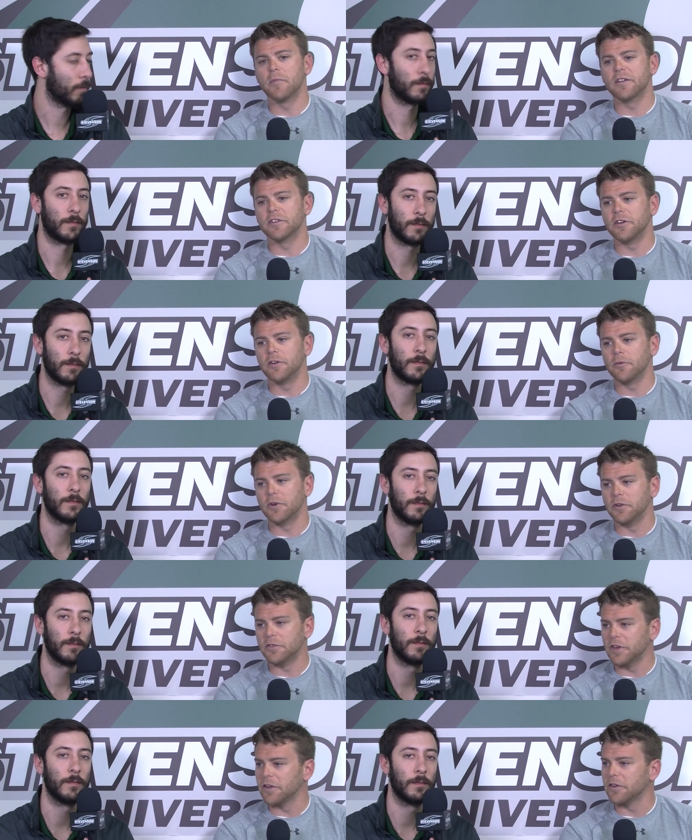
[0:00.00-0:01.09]
Speaker 1: makes it when
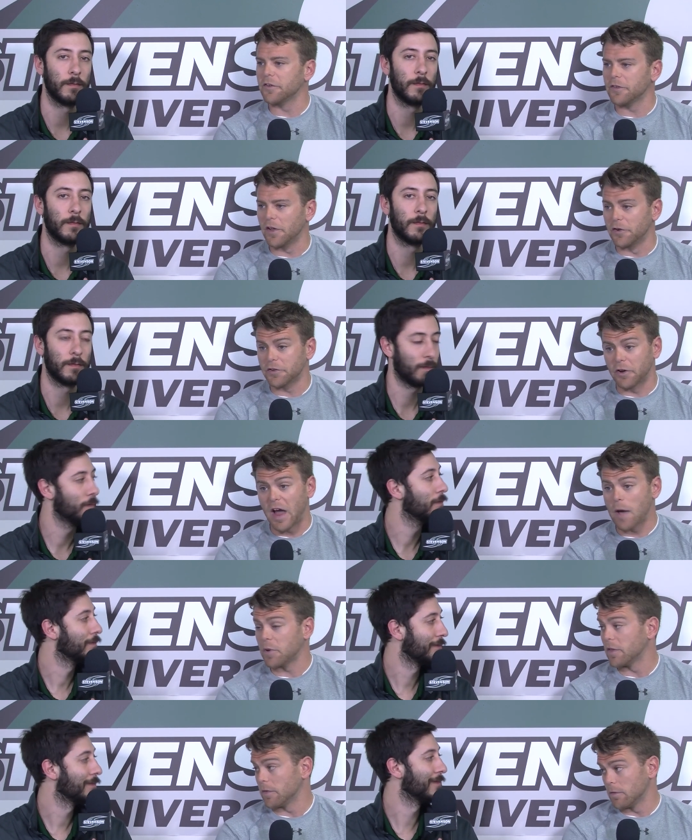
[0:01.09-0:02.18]
you're seeing the other, you're
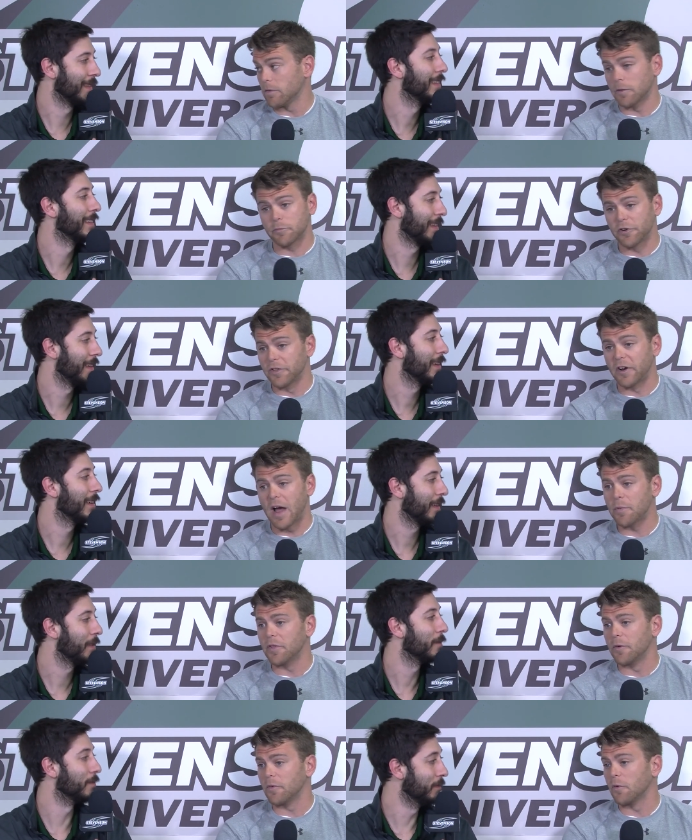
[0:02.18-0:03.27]
happy. I'm sure they're
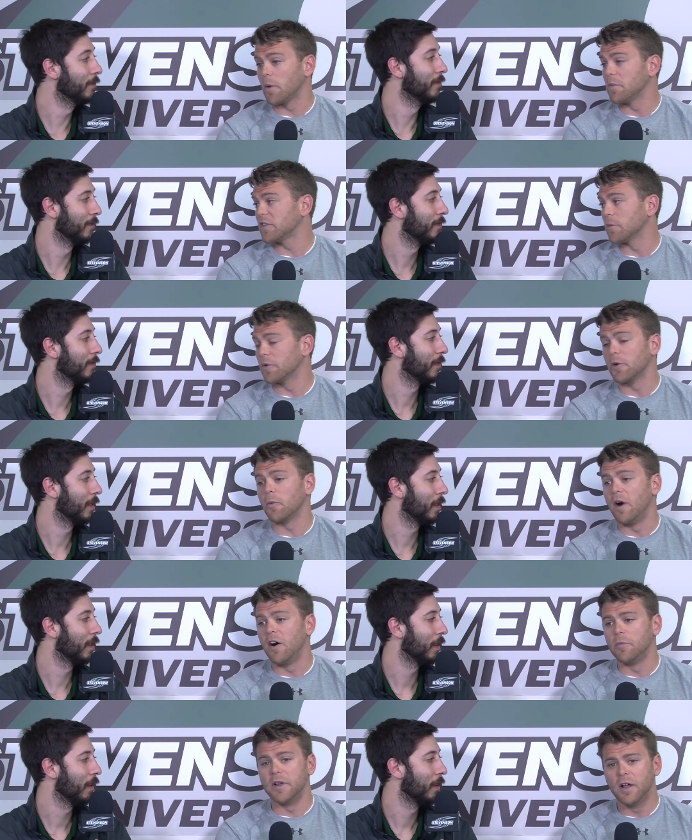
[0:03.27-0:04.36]
happy. The, mm-hmm. the women's team are doing
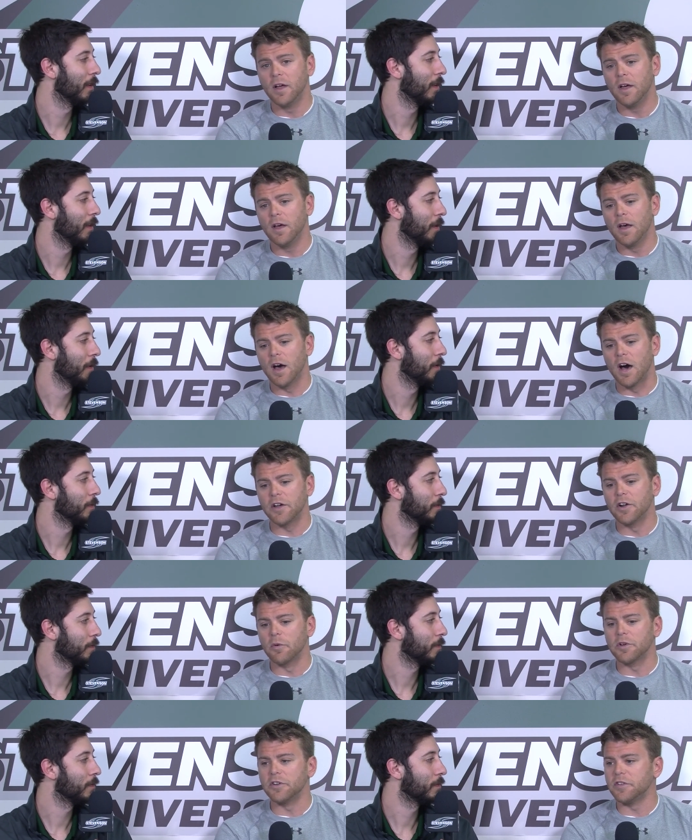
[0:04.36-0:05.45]
well, but uh, you
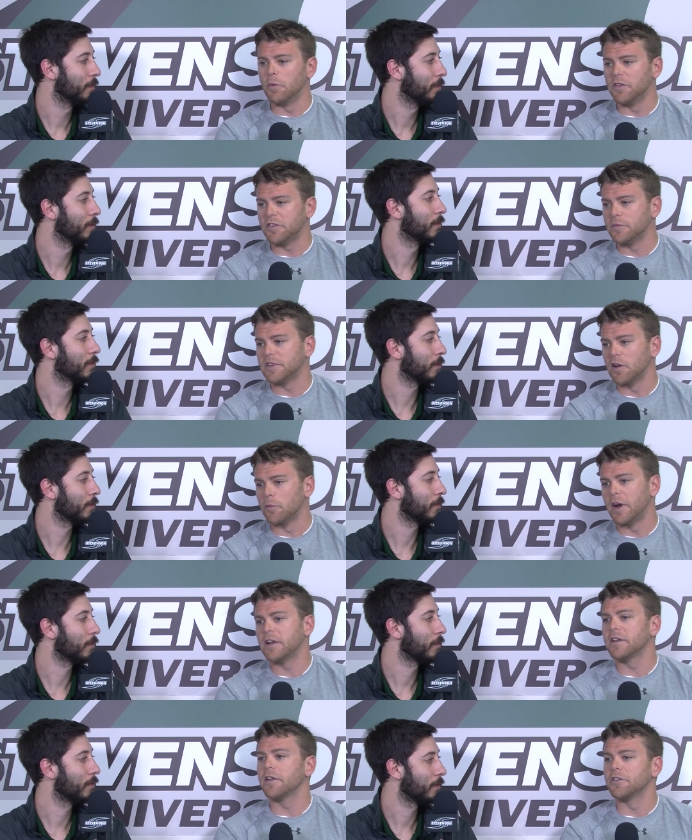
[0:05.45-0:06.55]
know, when you see one team
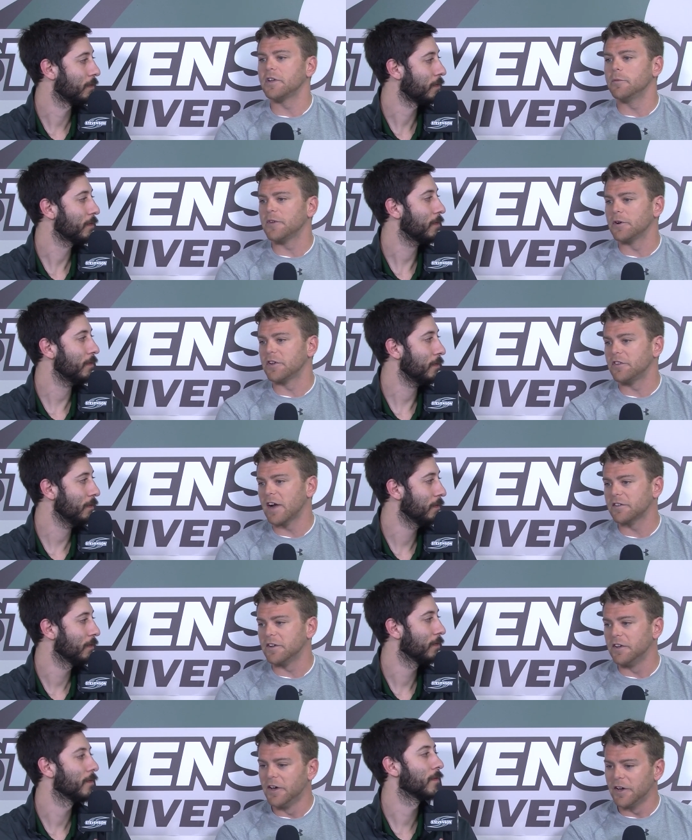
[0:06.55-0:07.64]
celebrating, the other team feeling
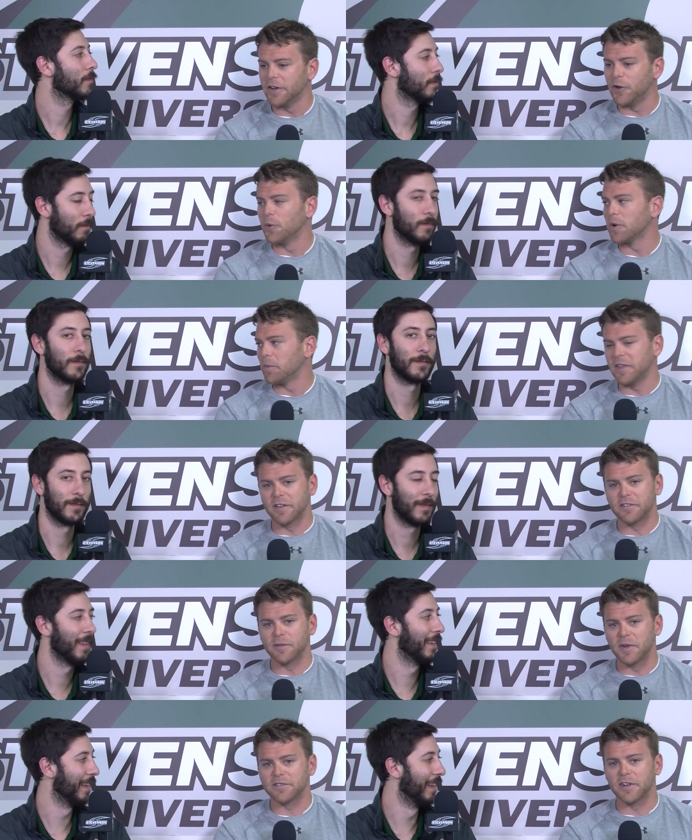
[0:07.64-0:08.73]
ejected, you want to be that
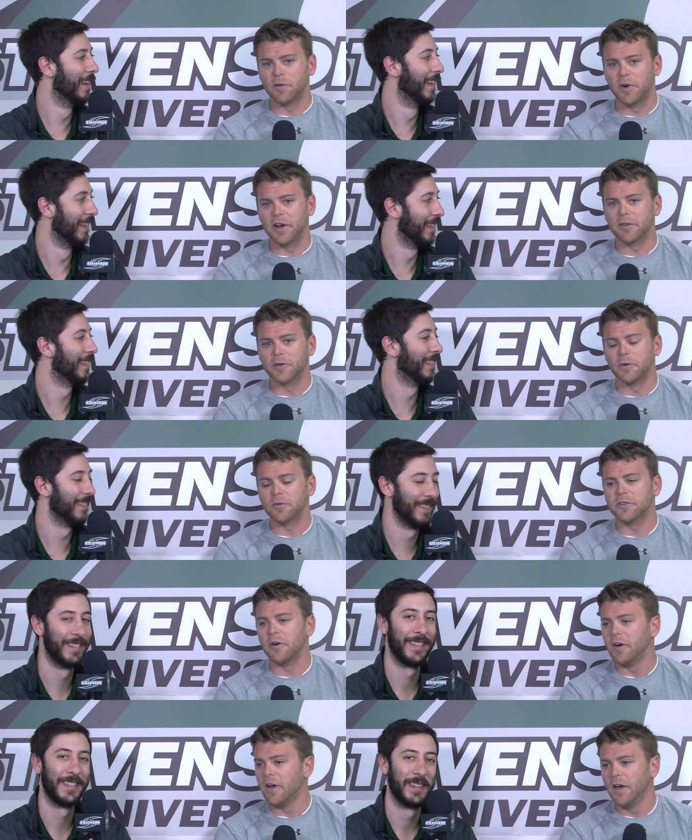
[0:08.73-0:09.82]
team that's celebrating too.
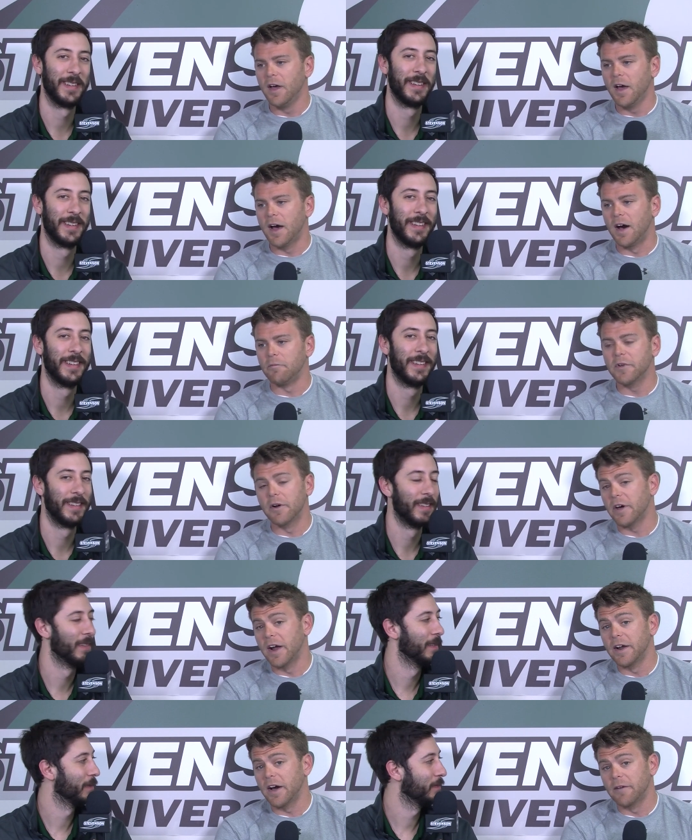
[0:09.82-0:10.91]
So, um, you know,
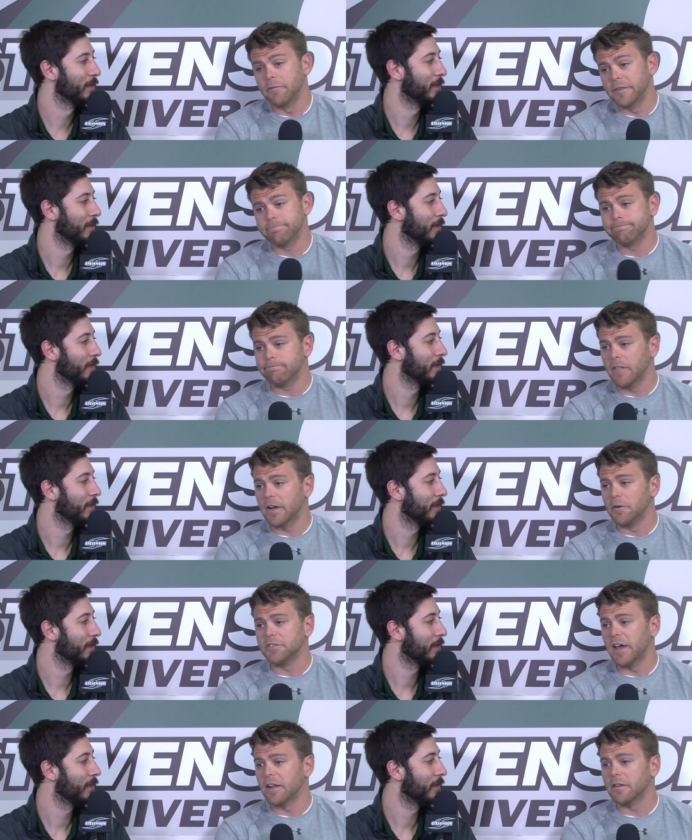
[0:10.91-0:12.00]
and I, I'm like I
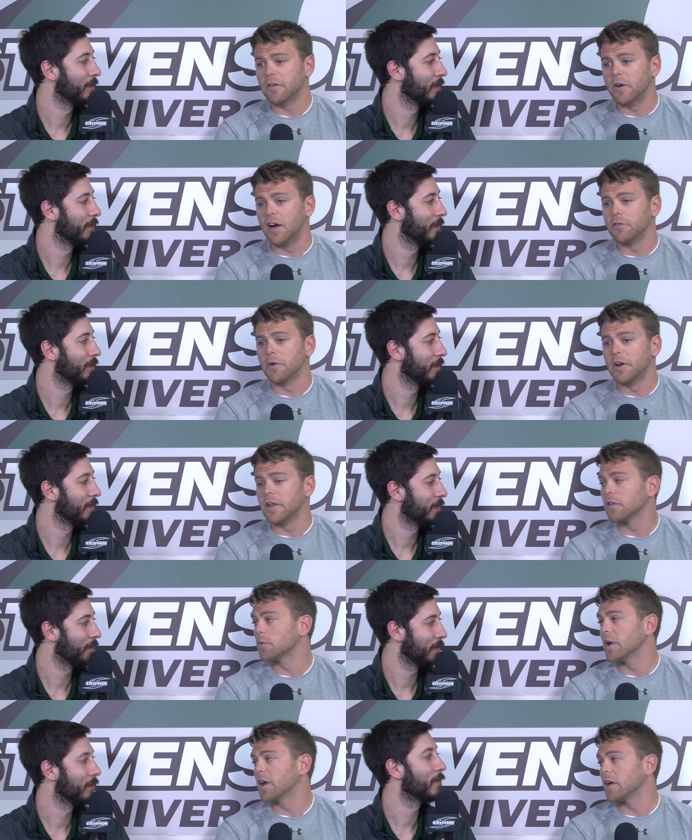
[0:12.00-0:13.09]
was saying, you know, guys were hitting
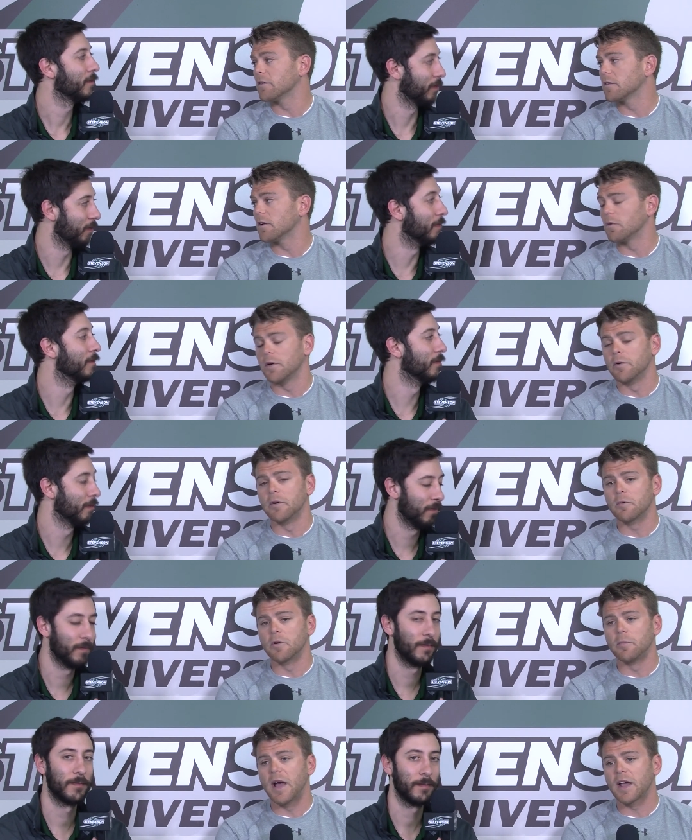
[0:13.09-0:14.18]
this weekend. You know, mm-hmm. We were
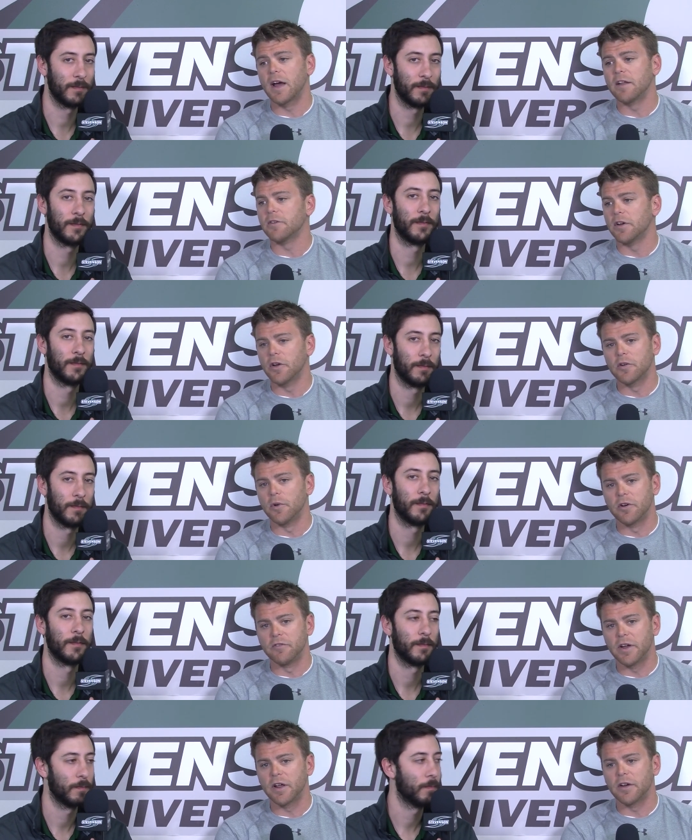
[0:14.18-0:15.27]
we are back at it, so I know they're
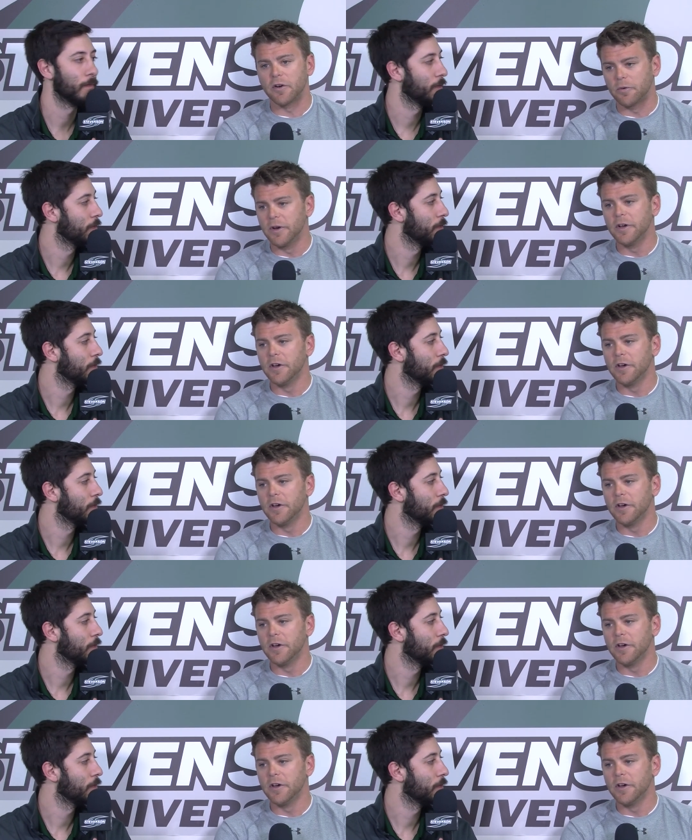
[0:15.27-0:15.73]
motivated. I know